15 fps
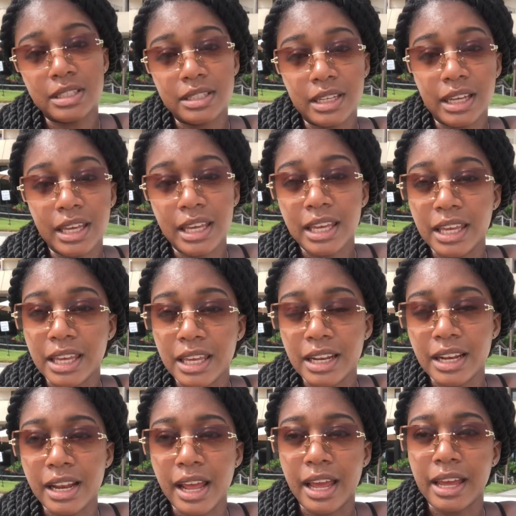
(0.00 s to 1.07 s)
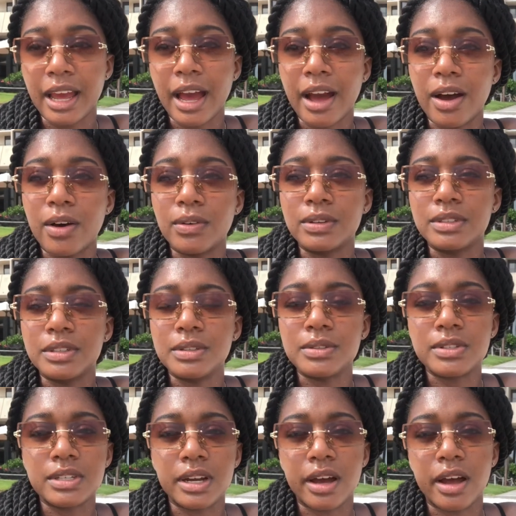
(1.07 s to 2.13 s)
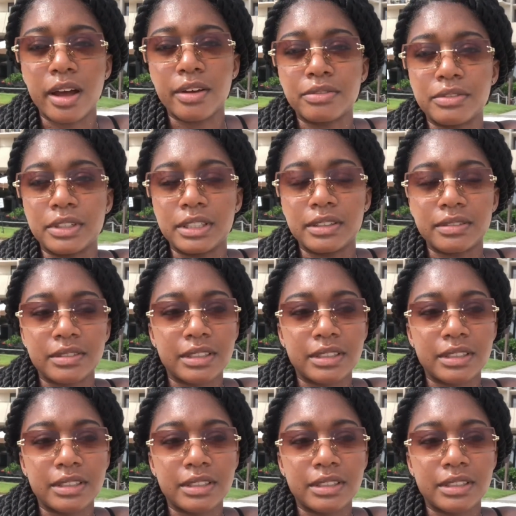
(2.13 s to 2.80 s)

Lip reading: to eat and hang out and do stuff. And